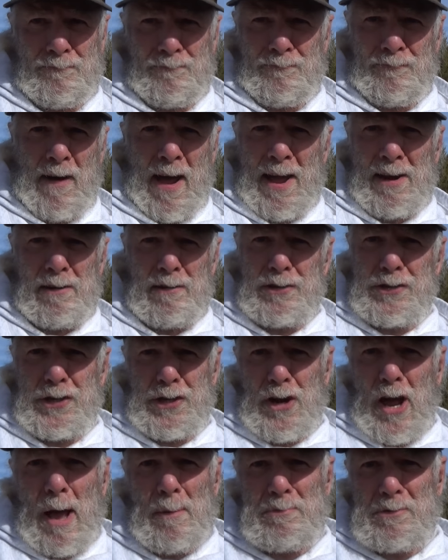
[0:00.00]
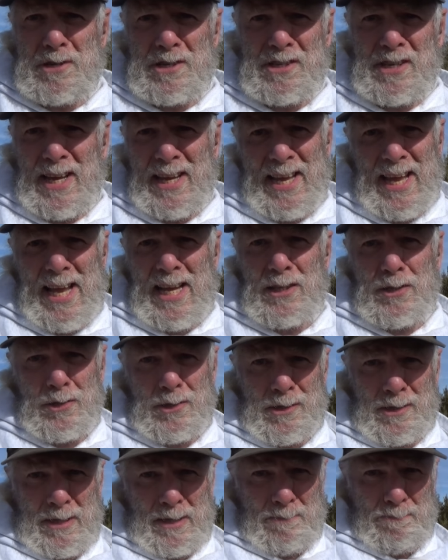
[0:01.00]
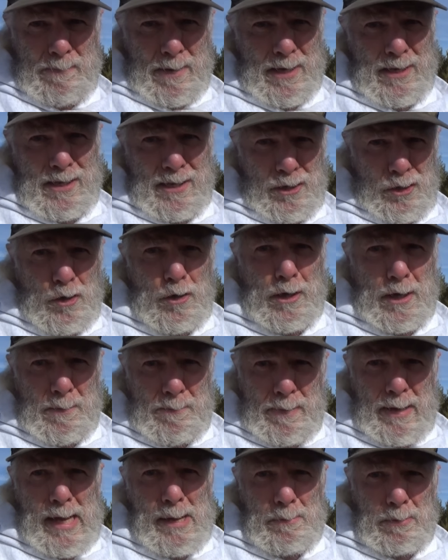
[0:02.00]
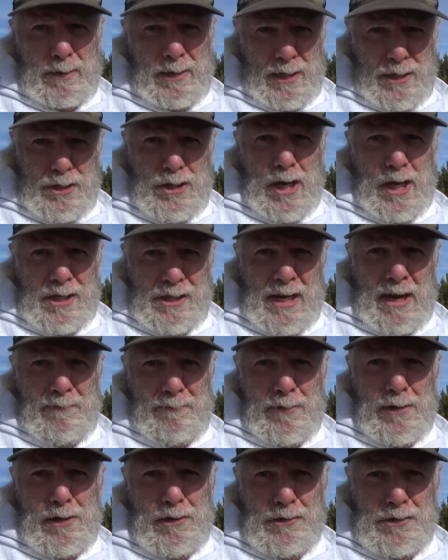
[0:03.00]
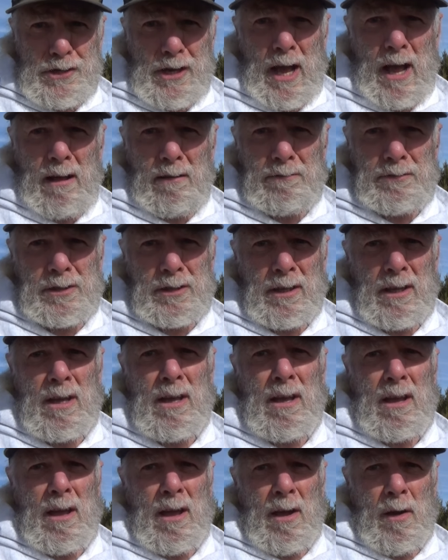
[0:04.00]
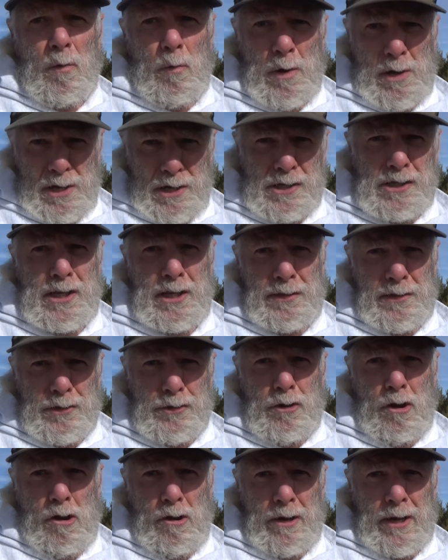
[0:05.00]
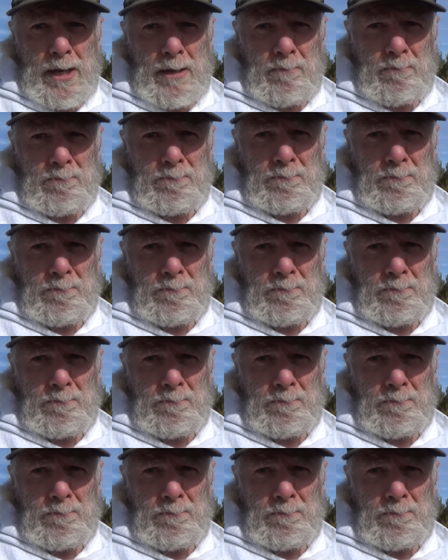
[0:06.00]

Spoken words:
final synopsis, I guess, but you can be able to judge that for yourselves when you see the target.